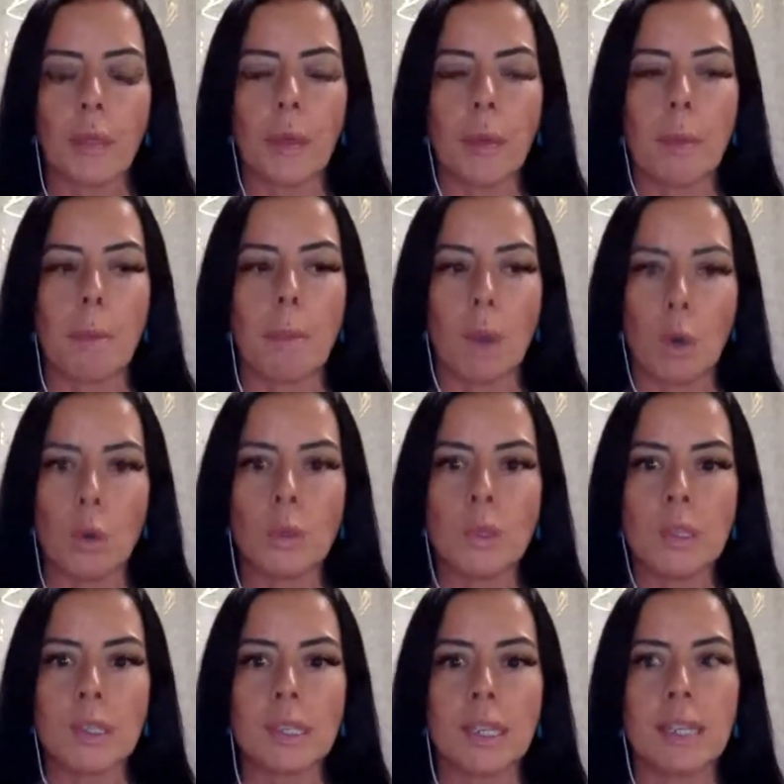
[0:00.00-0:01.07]
the
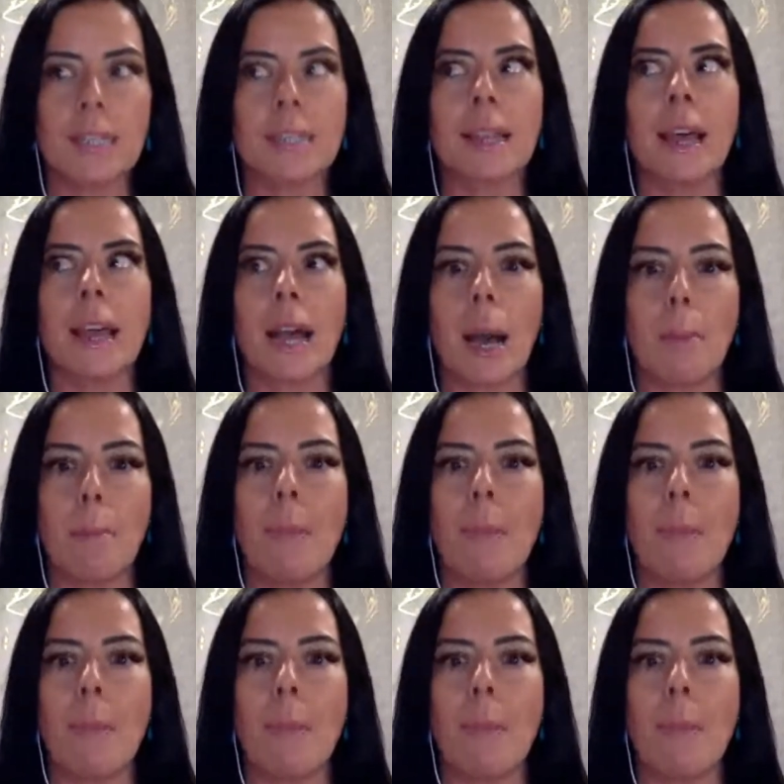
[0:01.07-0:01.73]
most is like a